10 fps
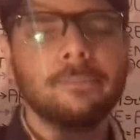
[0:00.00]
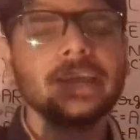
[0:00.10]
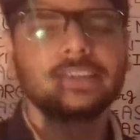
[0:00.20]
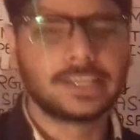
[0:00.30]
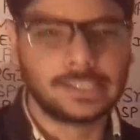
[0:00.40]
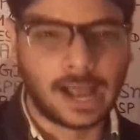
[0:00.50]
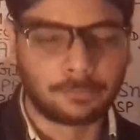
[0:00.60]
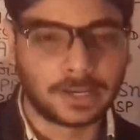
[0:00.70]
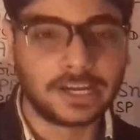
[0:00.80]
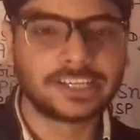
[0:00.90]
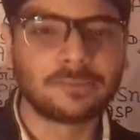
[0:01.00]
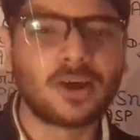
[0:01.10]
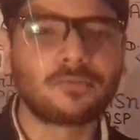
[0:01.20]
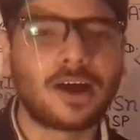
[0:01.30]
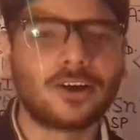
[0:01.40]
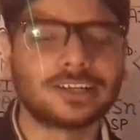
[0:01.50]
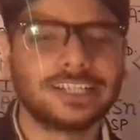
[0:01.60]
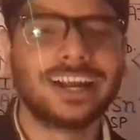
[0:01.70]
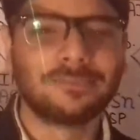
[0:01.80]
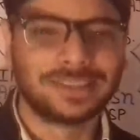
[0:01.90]
Best example in terms of our
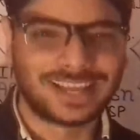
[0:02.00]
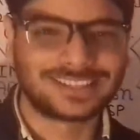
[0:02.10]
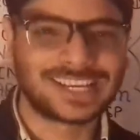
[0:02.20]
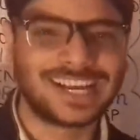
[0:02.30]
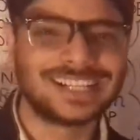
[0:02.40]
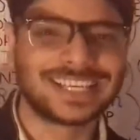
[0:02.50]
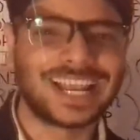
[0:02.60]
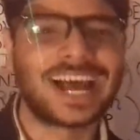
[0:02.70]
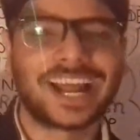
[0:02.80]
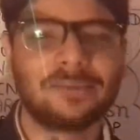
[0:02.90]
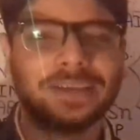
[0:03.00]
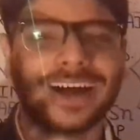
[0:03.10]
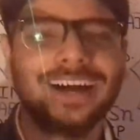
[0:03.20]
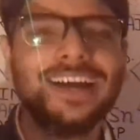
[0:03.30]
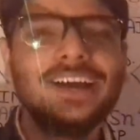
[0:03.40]
here means the sickle cell anemia.